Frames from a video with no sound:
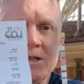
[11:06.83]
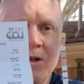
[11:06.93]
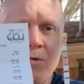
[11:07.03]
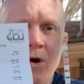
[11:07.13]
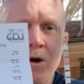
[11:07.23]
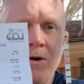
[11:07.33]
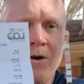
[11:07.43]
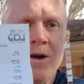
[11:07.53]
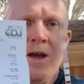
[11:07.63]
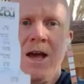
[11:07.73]
in the water,
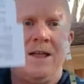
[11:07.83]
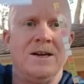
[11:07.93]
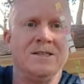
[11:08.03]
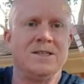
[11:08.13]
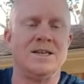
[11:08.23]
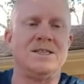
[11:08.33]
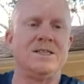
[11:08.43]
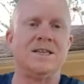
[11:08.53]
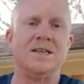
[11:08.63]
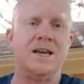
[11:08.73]
and then
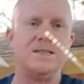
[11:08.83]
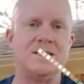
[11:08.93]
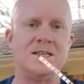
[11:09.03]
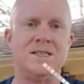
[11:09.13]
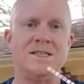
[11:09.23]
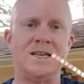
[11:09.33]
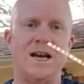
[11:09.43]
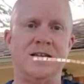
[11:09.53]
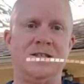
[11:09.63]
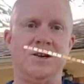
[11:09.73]
in 60
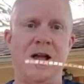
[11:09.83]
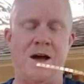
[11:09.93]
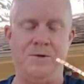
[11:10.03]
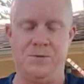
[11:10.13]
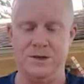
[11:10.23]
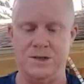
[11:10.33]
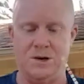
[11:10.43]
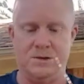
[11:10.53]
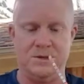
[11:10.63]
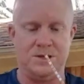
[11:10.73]
seconds you'll have your
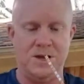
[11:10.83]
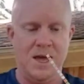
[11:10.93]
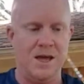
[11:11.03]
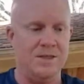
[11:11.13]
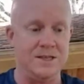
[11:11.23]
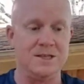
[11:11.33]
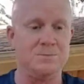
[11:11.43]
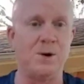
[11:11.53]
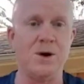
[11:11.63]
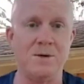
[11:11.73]
results. This is
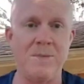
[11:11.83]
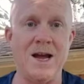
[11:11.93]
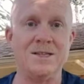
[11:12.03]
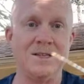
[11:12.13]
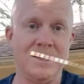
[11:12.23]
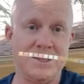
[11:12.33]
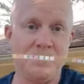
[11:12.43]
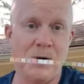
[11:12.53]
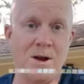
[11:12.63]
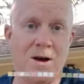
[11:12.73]
pretty amazing. This is
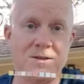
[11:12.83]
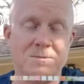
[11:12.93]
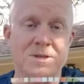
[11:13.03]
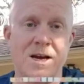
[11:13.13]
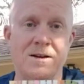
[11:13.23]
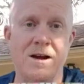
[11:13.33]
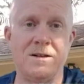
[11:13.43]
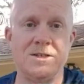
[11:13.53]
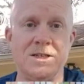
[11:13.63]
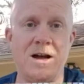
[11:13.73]
pretty awesome
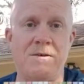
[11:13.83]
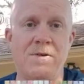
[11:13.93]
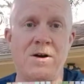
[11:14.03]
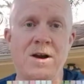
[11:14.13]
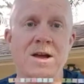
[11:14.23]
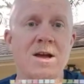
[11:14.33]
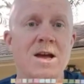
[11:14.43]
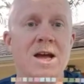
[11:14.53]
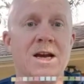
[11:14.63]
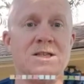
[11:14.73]
technology, not very
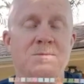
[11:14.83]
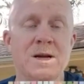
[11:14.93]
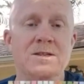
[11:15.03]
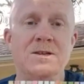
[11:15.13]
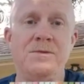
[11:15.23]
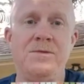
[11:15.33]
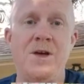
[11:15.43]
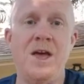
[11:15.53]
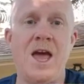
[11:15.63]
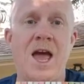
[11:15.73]
expensive,
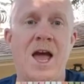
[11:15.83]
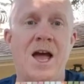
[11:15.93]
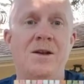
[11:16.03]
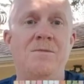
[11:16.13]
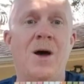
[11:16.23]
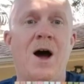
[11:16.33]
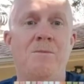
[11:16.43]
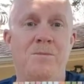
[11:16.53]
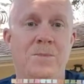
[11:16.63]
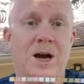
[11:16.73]
and
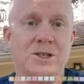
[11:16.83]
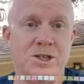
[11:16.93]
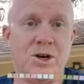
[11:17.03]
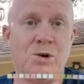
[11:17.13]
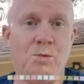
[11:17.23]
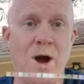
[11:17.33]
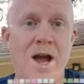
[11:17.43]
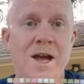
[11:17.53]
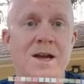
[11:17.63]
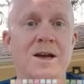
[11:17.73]
a sure
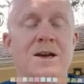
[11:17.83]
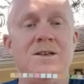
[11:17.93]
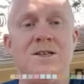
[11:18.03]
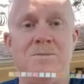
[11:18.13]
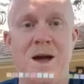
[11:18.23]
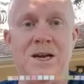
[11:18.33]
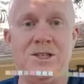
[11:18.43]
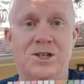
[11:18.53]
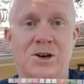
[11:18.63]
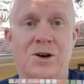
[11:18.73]
way to make
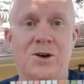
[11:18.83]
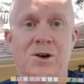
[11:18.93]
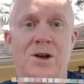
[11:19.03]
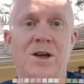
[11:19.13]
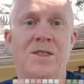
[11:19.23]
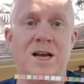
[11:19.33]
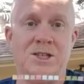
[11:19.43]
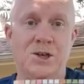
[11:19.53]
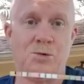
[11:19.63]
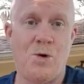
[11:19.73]
sure
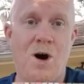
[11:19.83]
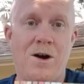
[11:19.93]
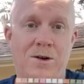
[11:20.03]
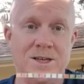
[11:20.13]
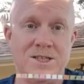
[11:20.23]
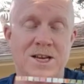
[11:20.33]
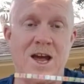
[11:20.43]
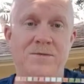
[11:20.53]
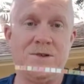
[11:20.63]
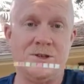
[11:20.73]
that your water is
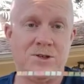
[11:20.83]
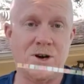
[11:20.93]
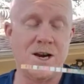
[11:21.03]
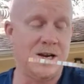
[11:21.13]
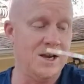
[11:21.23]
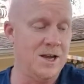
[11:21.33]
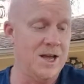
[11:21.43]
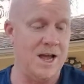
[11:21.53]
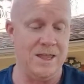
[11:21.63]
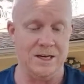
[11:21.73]
safe to drink
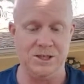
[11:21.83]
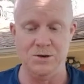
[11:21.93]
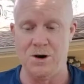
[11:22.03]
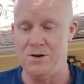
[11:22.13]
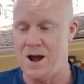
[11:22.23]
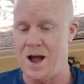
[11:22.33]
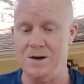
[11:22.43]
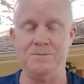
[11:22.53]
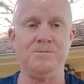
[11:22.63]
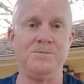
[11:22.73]
and that you are not
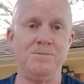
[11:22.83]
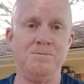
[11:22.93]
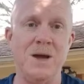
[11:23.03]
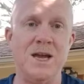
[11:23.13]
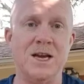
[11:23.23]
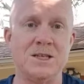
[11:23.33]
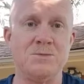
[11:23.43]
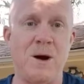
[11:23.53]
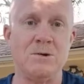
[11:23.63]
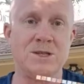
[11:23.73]
being
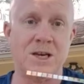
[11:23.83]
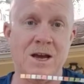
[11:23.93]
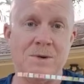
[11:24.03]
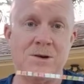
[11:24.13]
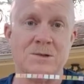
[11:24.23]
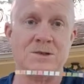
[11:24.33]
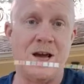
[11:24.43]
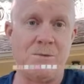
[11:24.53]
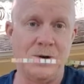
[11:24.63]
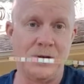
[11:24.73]
exposed to chemicals
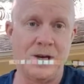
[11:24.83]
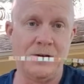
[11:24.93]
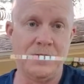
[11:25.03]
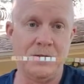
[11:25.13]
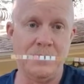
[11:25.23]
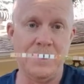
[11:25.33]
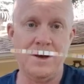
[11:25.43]
that will kill you